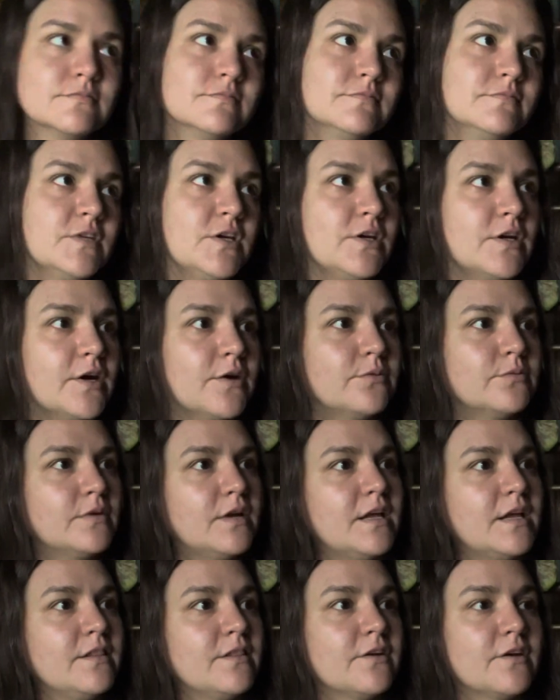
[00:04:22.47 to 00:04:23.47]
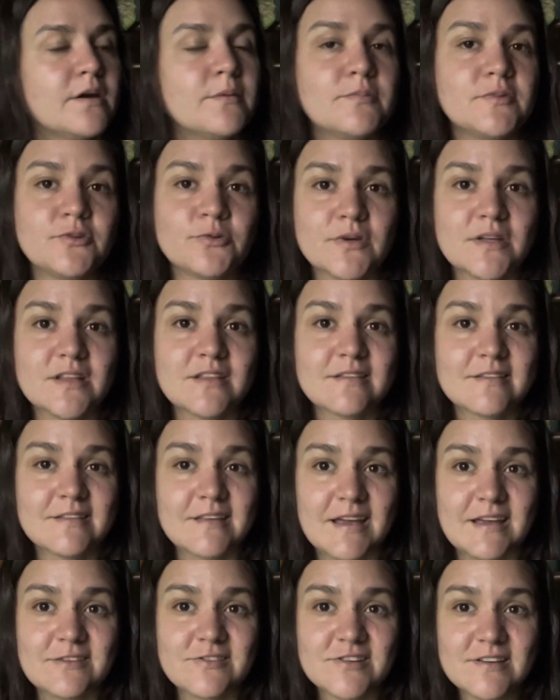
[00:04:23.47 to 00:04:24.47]
in their in-between
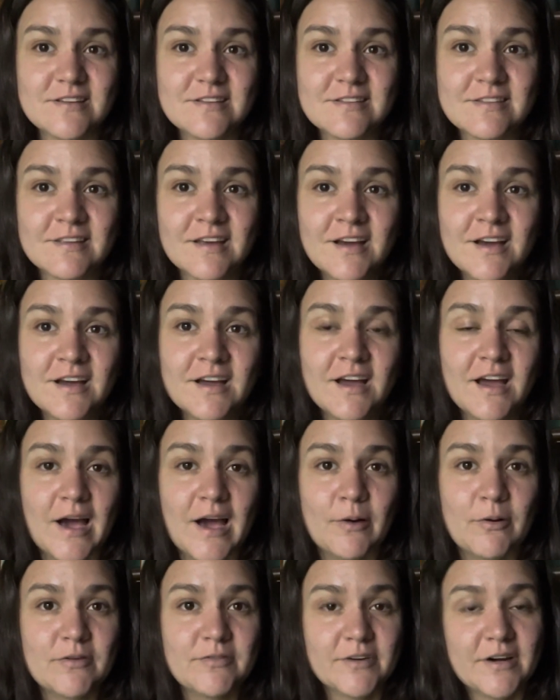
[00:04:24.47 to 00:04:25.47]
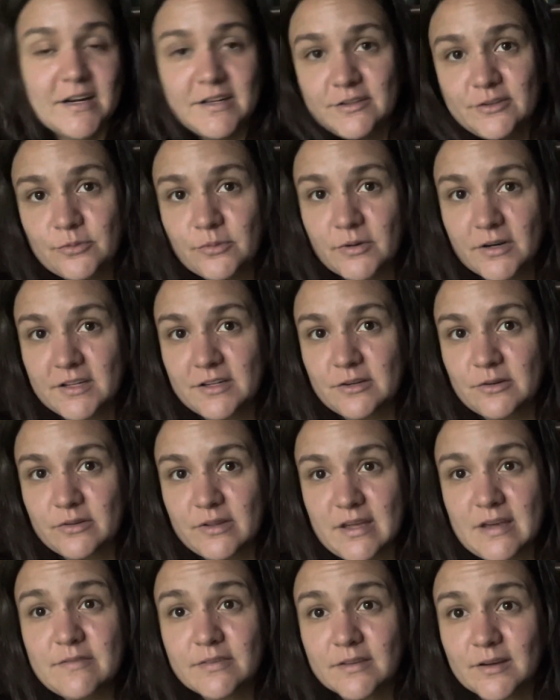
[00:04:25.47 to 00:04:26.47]
stages. However, I do want new
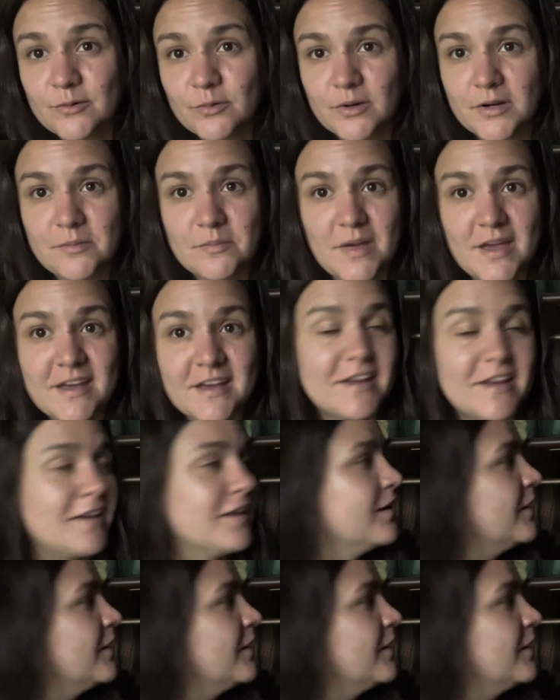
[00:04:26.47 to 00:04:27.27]
leaves. I want to make it